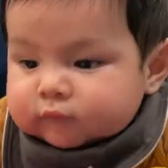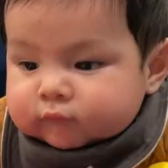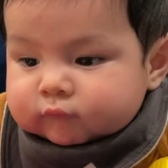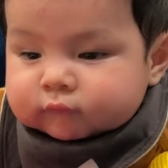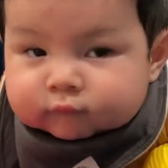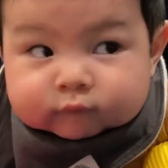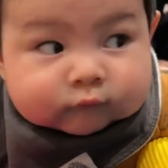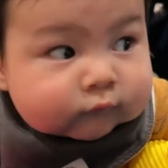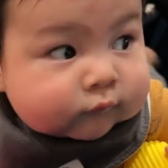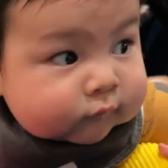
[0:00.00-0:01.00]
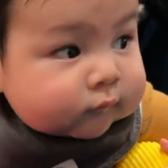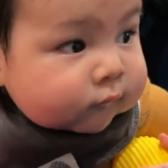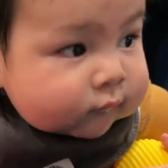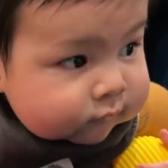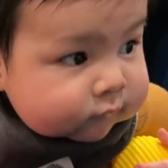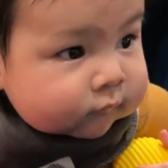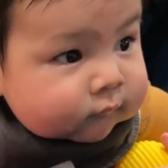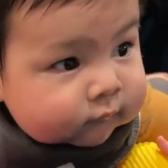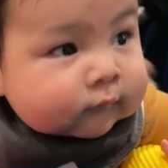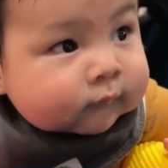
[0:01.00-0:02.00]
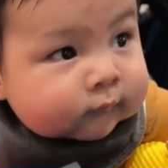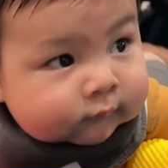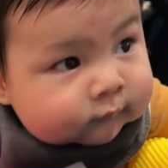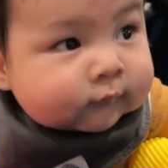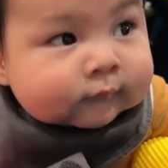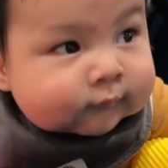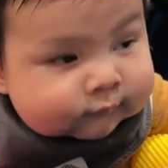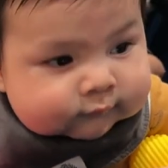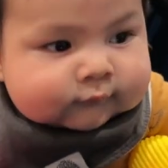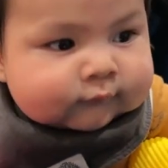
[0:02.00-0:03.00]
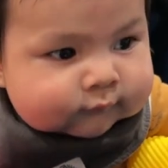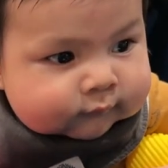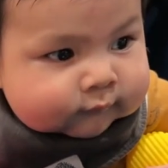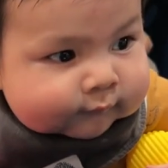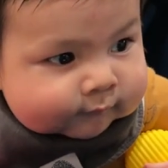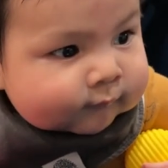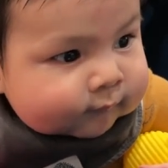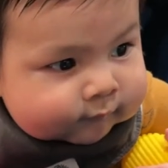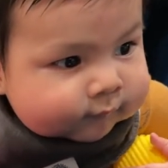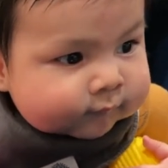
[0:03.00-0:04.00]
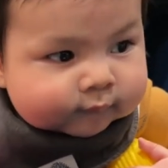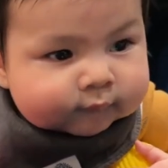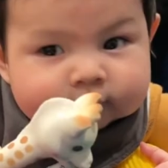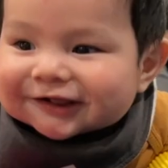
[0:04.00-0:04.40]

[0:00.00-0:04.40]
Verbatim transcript: Look at this little buddy go. Good job, Leo.